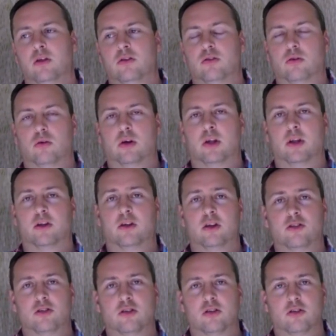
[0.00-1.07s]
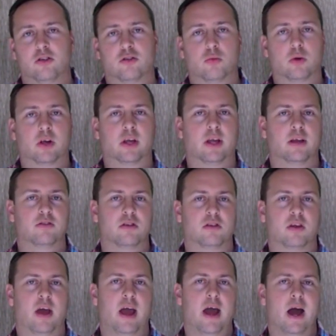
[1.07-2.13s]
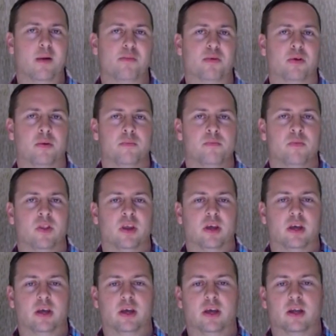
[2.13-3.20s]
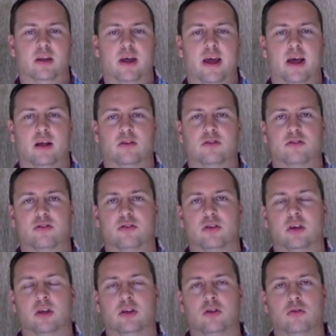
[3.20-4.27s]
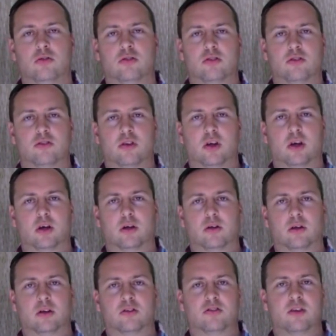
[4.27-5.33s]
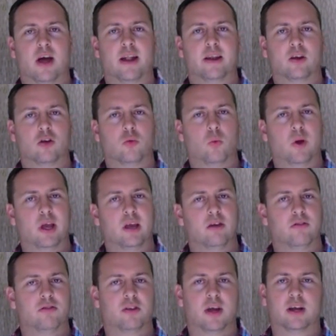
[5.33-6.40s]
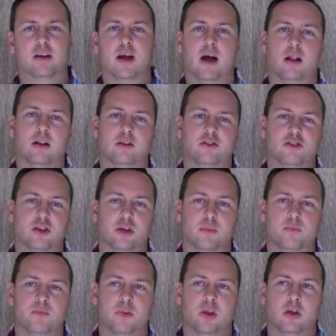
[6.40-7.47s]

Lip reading: So, in addition to just working as a tap, it uses a sonic wave technology